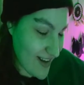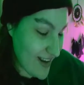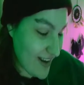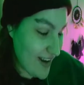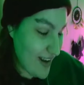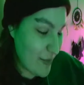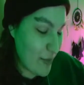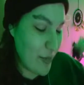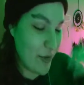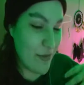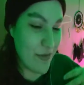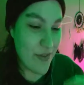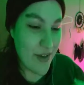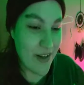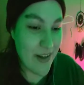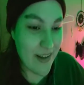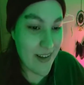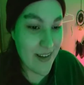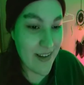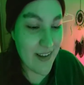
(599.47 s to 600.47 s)
I put
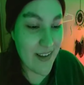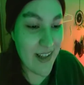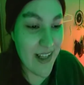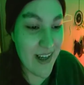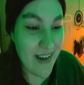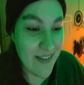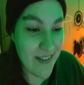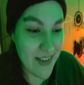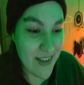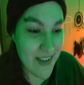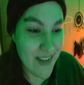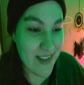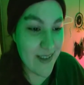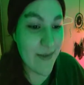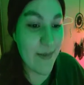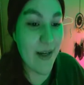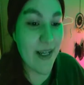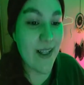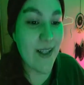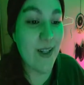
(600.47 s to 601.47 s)
very little effort
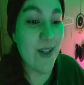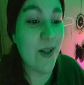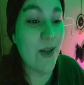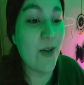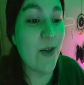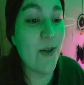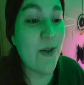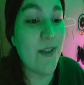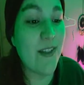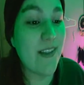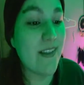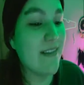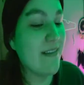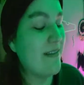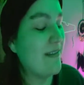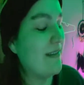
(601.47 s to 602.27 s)
into my clothes